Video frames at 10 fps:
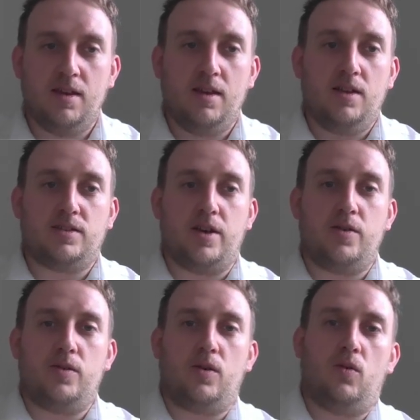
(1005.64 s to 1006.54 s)

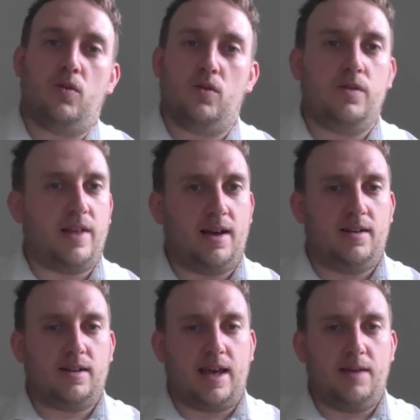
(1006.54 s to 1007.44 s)
So all of
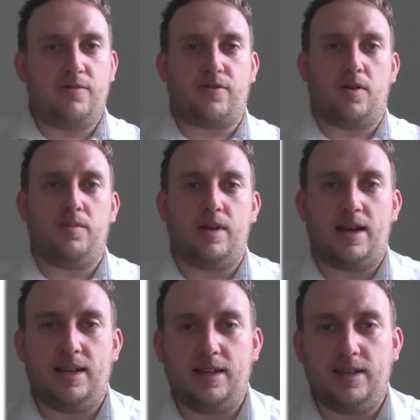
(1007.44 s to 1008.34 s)
that came from
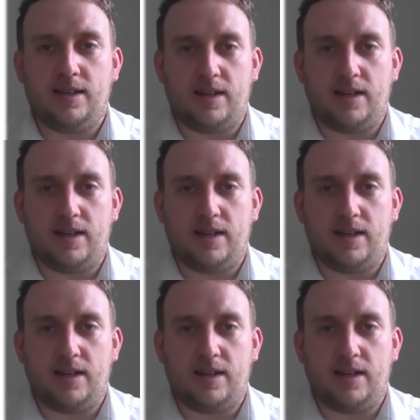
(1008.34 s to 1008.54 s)
a